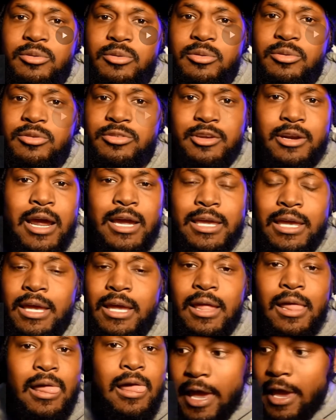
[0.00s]
Is that I
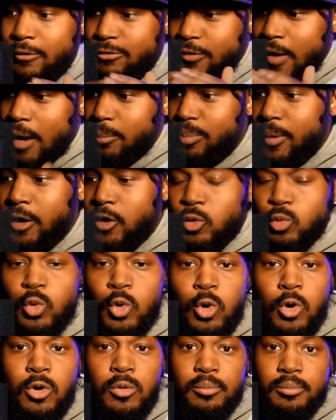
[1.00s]
get, if I break a
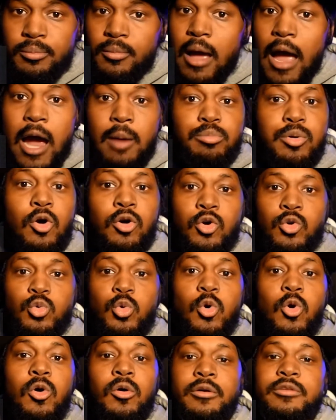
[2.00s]
rule, I broke a
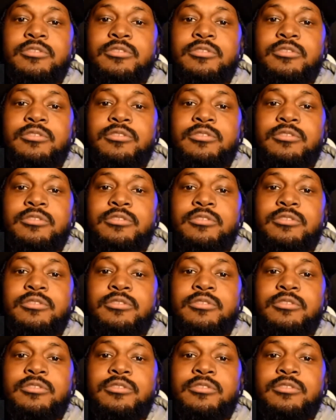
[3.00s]
rule.